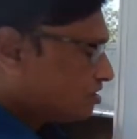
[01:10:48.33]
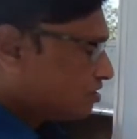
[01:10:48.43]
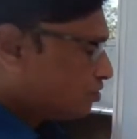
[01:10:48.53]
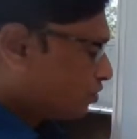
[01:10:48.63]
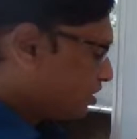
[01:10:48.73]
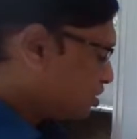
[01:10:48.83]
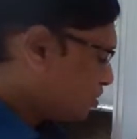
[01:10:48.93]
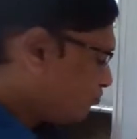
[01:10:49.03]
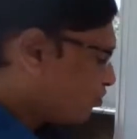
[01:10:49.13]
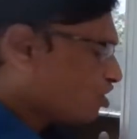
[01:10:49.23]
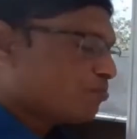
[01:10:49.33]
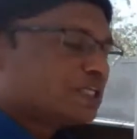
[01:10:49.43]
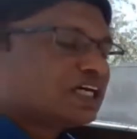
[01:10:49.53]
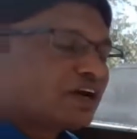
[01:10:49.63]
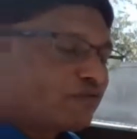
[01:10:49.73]
rotation followed by
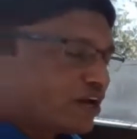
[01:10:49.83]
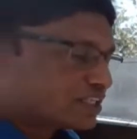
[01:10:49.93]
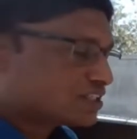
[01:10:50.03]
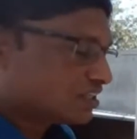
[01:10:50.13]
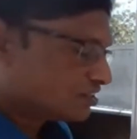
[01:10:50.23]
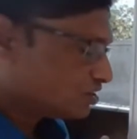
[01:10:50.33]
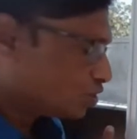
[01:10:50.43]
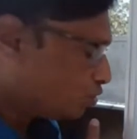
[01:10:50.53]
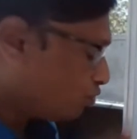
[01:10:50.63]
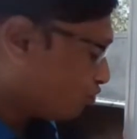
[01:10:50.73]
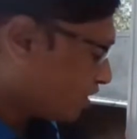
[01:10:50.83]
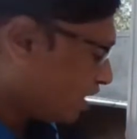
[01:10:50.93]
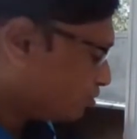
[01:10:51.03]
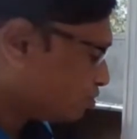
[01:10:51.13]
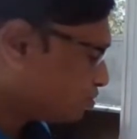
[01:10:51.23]
the reflection. So we
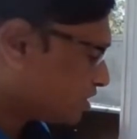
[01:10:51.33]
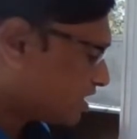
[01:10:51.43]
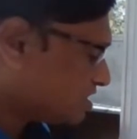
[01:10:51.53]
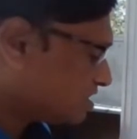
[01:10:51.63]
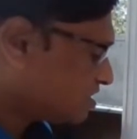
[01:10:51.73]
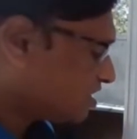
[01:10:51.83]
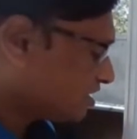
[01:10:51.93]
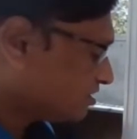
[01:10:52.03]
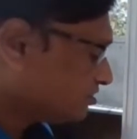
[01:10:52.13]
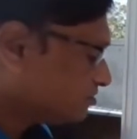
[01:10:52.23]
have to consider